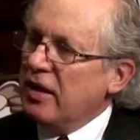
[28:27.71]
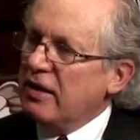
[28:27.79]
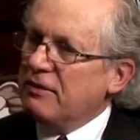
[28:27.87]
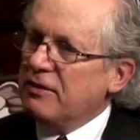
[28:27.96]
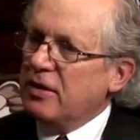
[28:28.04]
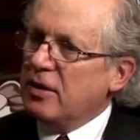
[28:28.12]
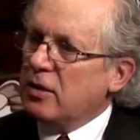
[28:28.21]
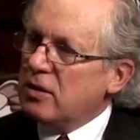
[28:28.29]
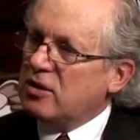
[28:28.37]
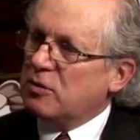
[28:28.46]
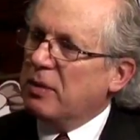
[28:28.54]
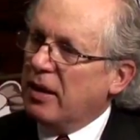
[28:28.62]
have the
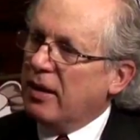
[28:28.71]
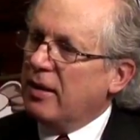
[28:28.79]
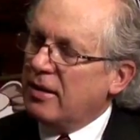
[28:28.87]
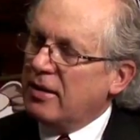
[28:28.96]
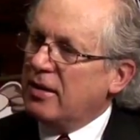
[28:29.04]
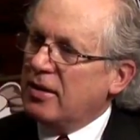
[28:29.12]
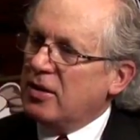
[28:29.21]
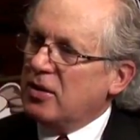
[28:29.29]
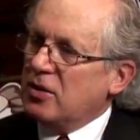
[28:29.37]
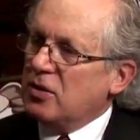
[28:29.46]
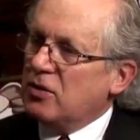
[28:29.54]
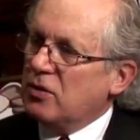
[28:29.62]
chutzpah
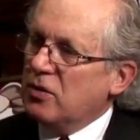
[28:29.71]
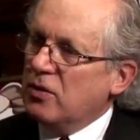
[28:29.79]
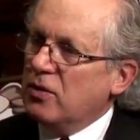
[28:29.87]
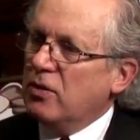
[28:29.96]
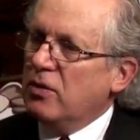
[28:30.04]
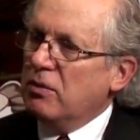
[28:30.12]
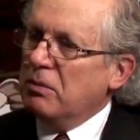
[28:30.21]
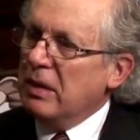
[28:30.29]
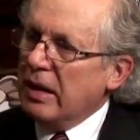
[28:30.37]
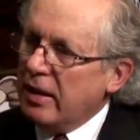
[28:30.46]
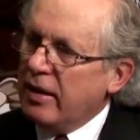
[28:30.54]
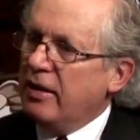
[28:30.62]
to
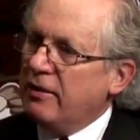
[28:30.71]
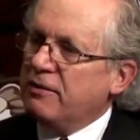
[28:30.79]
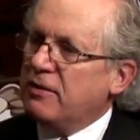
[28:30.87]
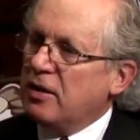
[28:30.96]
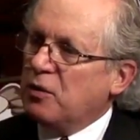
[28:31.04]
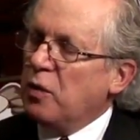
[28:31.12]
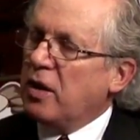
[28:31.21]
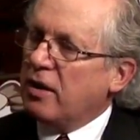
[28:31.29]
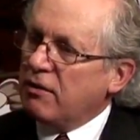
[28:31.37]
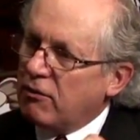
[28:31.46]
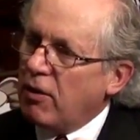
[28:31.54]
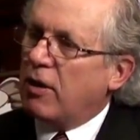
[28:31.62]
believe that we can
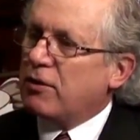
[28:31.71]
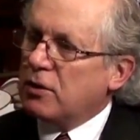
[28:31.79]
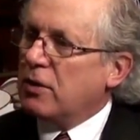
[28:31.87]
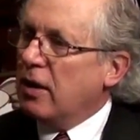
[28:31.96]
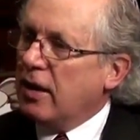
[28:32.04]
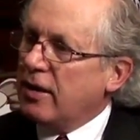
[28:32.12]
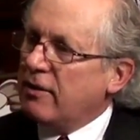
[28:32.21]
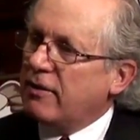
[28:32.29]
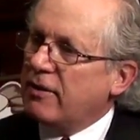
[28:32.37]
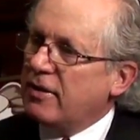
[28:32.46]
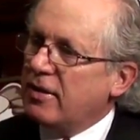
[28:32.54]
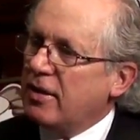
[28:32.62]
talk to God
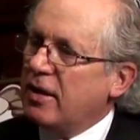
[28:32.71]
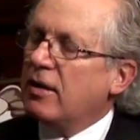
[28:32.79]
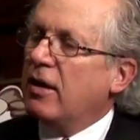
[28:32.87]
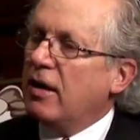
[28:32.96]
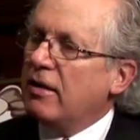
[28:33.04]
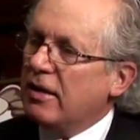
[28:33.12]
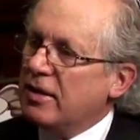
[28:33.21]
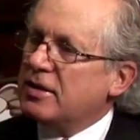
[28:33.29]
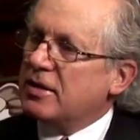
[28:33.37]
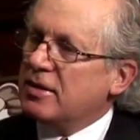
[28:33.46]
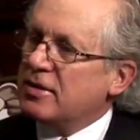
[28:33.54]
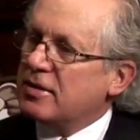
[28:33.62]
and God
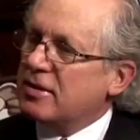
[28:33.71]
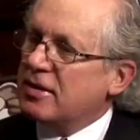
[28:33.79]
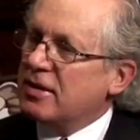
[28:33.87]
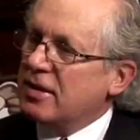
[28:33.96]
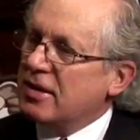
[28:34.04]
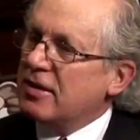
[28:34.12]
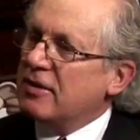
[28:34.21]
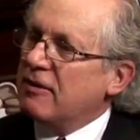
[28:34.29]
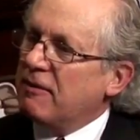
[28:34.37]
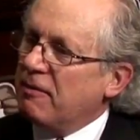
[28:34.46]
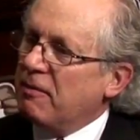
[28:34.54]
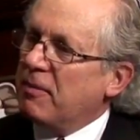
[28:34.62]
listens.
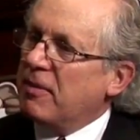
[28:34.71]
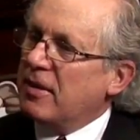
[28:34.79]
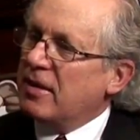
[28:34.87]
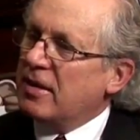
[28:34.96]
You're right.